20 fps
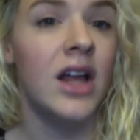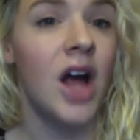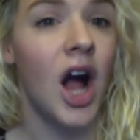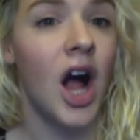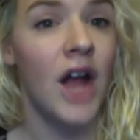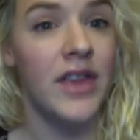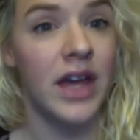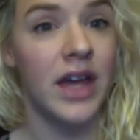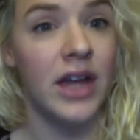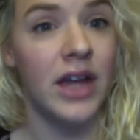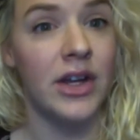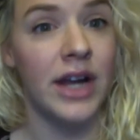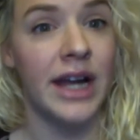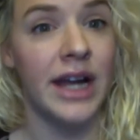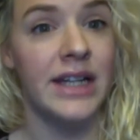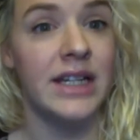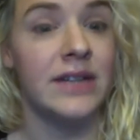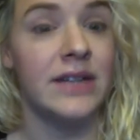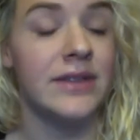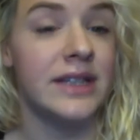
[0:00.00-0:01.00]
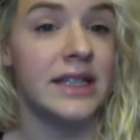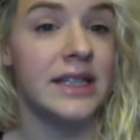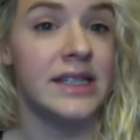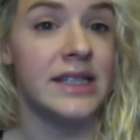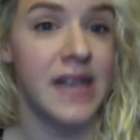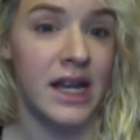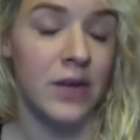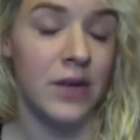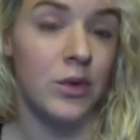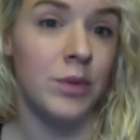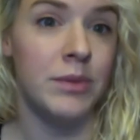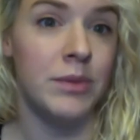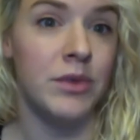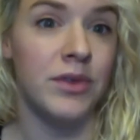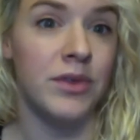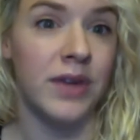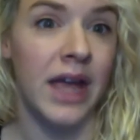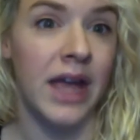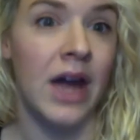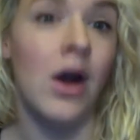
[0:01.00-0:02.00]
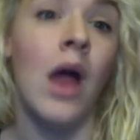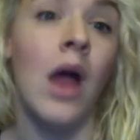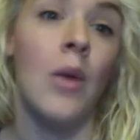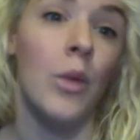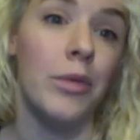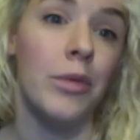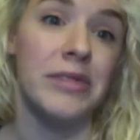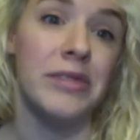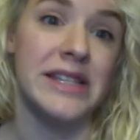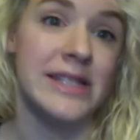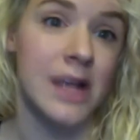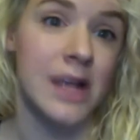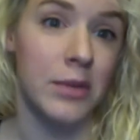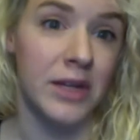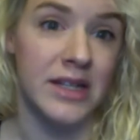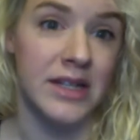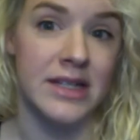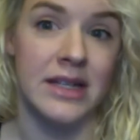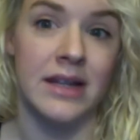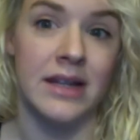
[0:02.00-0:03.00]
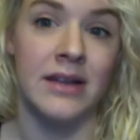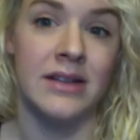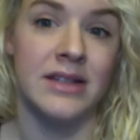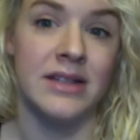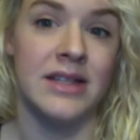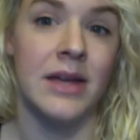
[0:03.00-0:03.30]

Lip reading: On the other hand, if the tenant will be moving out and will be subleasing